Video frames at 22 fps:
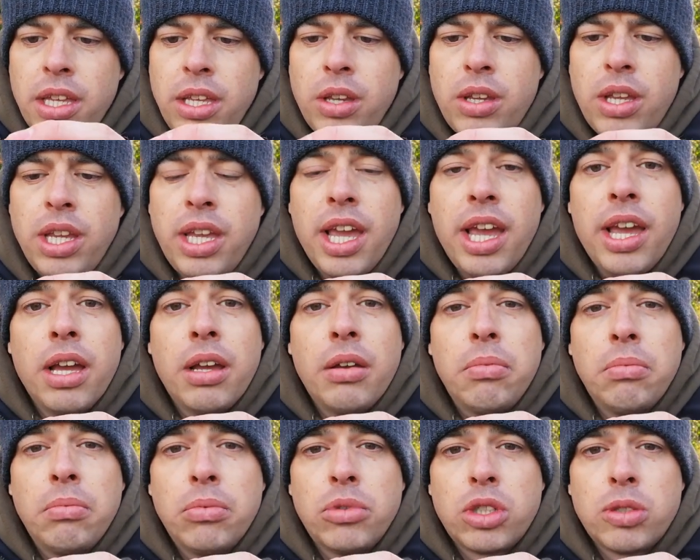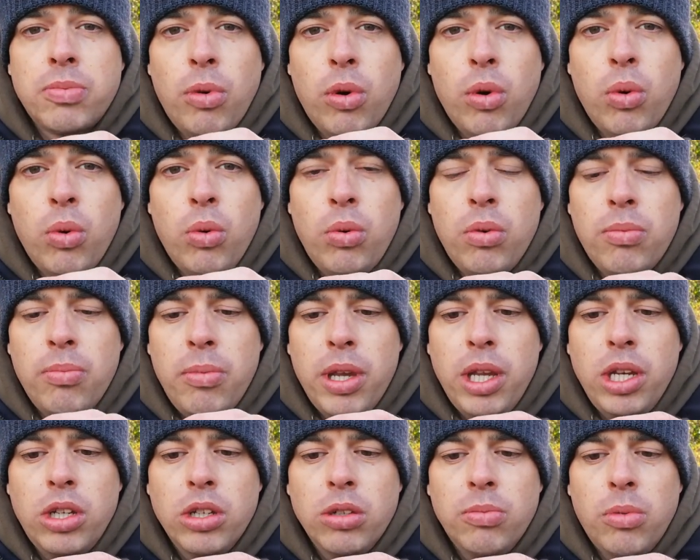You can get small,
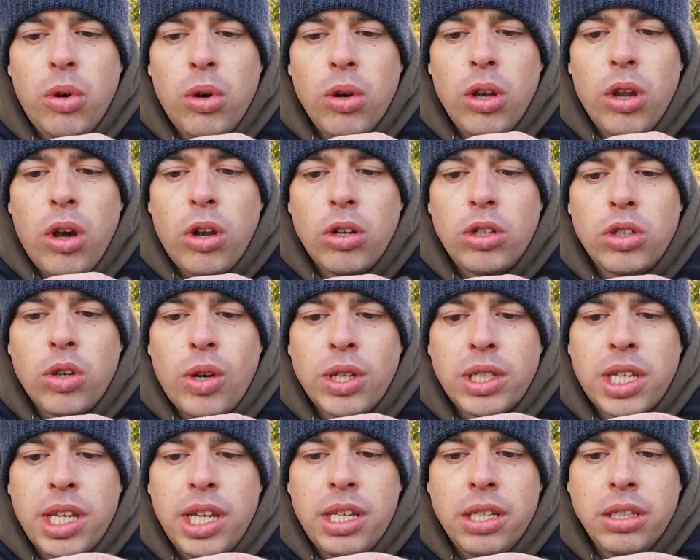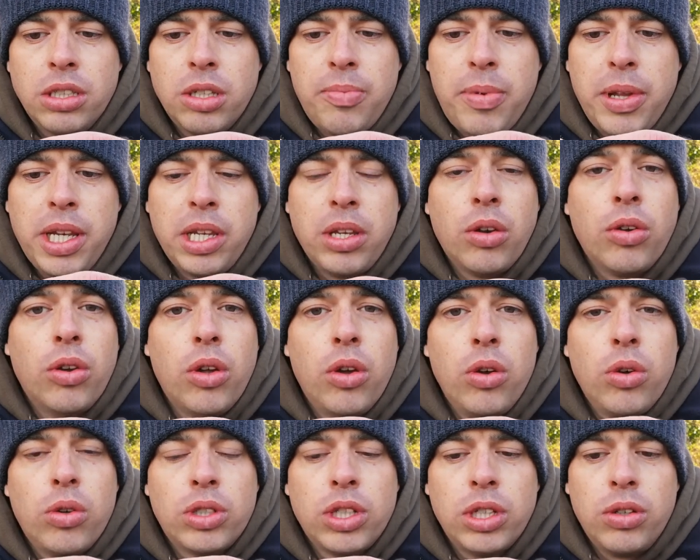medium or large size kickers depending on the
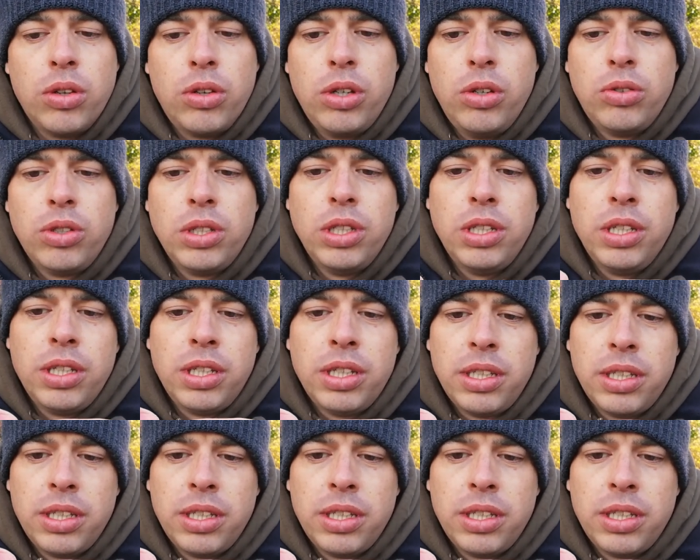hooks that you're using.